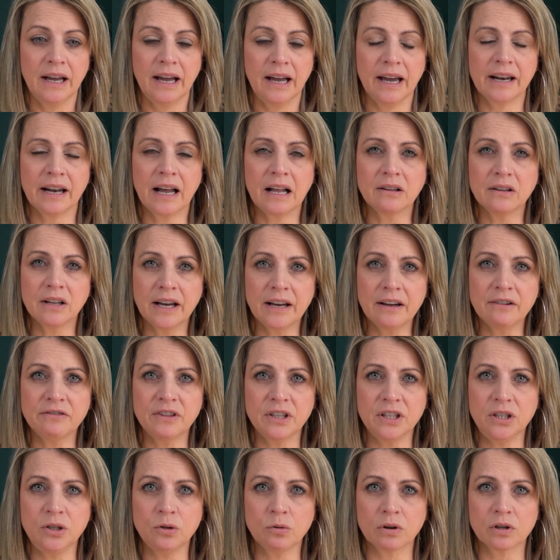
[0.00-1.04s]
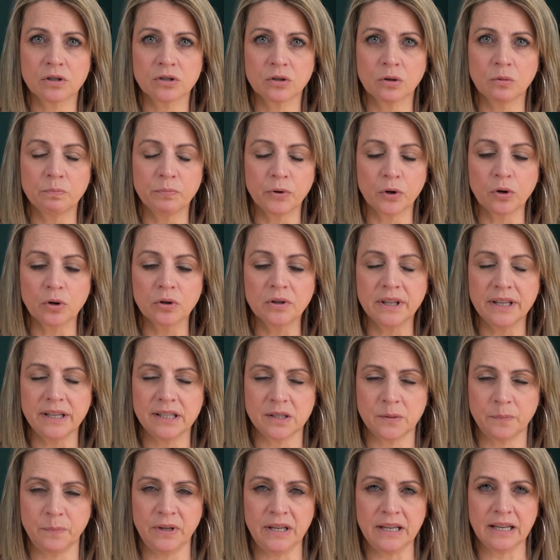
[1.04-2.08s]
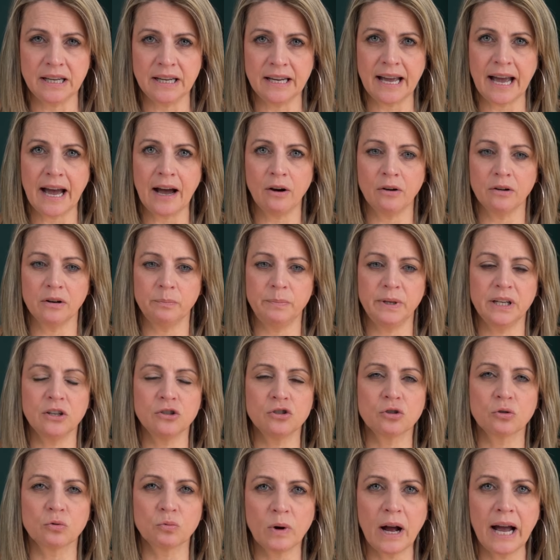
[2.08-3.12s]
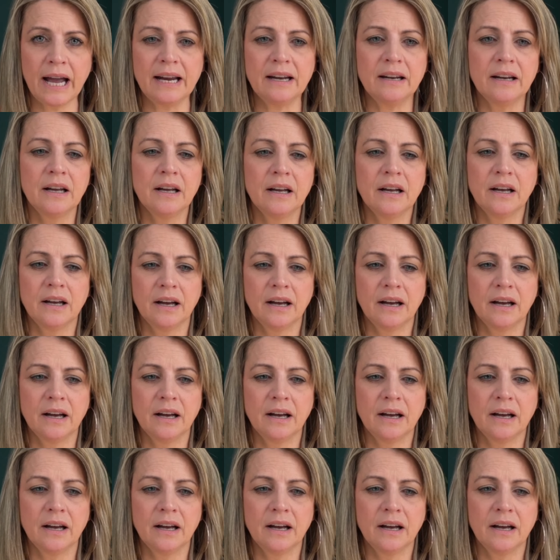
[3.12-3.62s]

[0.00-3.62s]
And I love that you are so boldly speaking out because you're right.